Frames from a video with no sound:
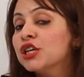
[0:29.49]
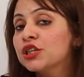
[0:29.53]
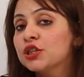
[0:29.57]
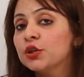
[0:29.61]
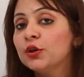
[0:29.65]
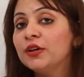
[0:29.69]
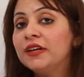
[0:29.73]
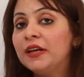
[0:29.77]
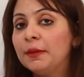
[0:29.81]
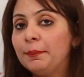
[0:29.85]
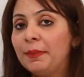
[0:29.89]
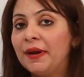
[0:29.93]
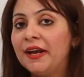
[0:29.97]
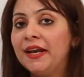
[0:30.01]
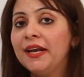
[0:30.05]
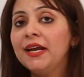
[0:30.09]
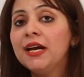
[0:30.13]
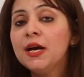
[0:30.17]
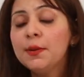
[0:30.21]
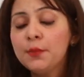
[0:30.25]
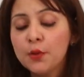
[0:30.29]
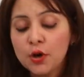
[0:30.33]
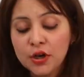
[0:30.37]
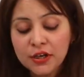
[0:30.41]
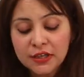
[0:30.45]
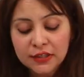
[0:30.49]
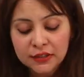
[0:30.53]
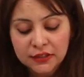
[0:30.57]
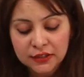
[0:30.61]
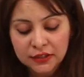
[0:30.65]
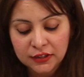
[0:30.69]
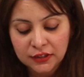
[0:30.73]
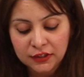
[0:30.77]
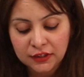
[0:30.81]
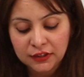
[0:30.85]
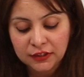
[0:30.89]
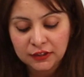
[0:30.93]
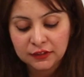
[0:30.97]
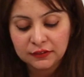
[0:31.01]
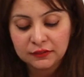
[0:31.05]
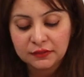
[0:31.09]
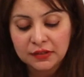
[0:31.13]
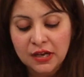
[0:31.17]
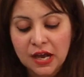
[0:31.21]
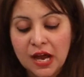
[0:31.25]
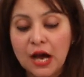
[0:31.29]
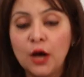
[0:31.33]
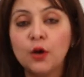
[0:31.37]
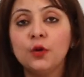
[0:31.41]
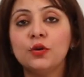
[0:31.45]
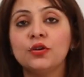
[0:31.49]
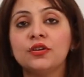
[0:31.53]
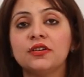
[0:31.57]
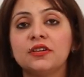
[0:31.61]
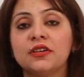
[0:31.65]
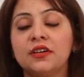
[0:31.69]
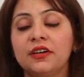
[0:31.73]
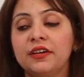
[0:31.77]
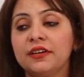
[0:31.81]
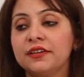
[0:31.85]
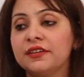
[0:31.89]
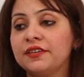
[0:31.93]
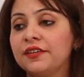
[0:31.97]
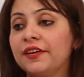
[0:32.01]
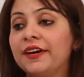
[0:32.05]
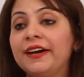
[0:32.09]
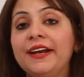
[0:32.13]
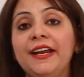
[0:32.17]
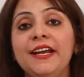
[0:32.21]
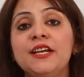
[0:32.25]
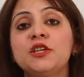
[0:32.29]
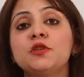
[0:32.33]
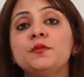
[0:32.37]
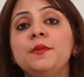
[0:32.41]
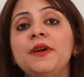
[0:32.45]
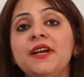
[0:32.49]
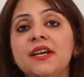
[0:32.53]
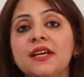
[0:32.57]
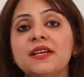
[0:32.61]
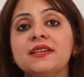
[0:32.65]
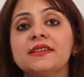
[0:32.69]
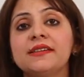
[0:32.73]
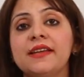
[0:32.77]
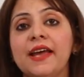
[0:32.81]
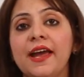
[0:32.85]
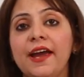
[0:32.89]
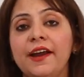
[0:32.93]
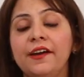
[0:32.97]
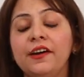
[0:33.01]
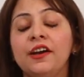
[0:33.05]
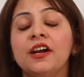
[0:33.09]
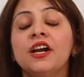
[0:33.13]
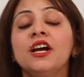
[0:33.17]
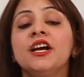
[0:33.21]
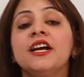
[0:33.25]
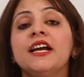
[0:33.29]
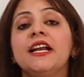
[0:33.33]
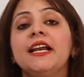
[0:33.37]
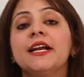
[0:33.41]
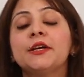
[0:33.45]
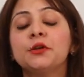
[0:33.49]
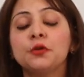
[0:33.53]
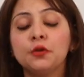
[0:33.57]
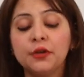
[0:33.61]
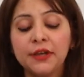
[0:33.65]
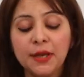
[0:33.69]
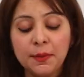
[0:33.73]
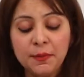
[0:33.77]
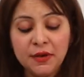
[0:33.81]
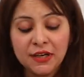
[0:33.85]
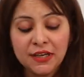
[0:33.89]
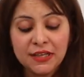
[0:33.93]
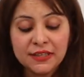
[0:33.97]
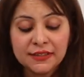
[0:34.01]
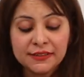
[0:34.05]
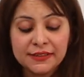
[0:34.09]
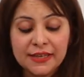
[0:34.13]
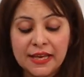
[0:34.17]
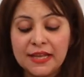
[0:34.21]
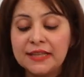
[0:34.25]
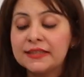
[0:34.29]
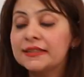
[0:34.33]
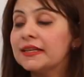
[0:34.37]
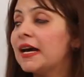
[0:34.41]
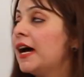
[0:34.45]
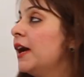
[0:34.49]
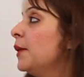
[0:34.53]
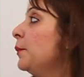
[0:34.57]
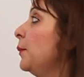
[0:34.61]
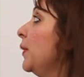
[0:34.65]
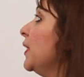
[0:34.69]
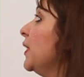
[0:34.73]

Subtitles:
So depending upon how the arrangement is there, electrochemical cells are